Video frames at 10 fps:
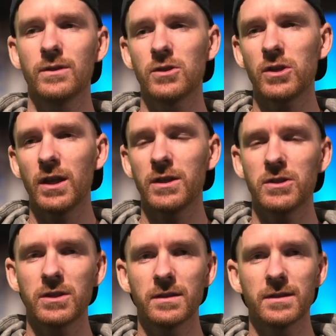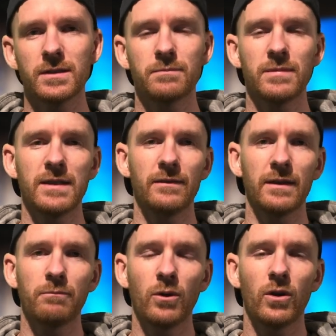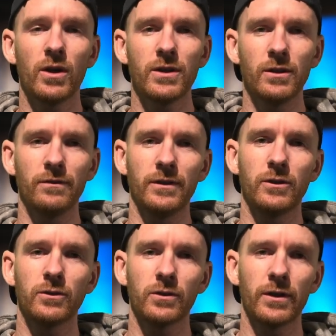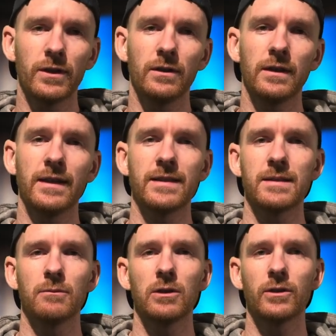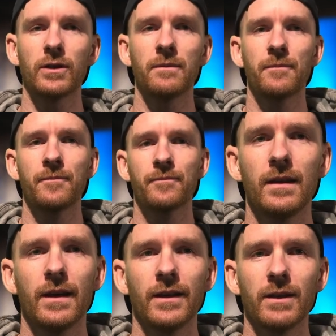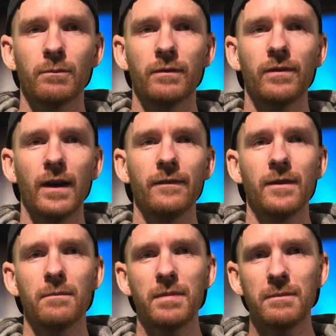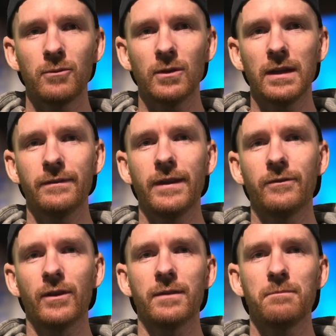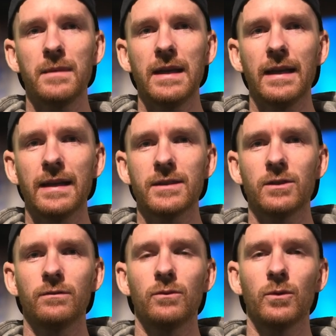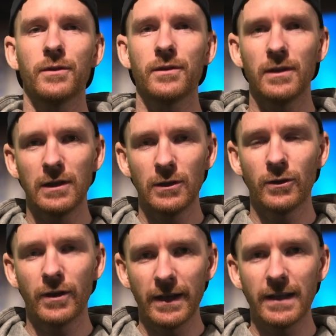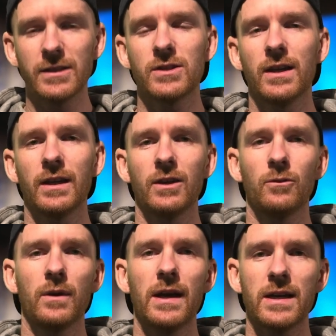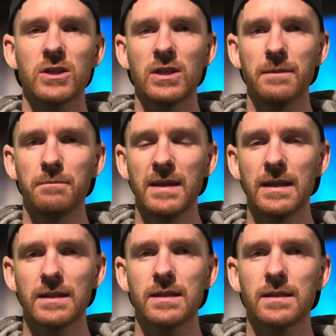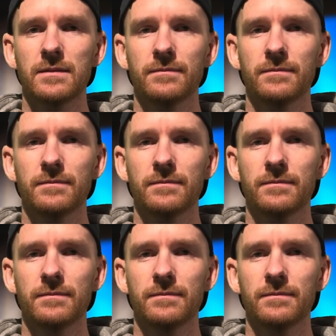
change specific part of a tutorial and similar. Number 5. People have different meanings of what learning Django actually means.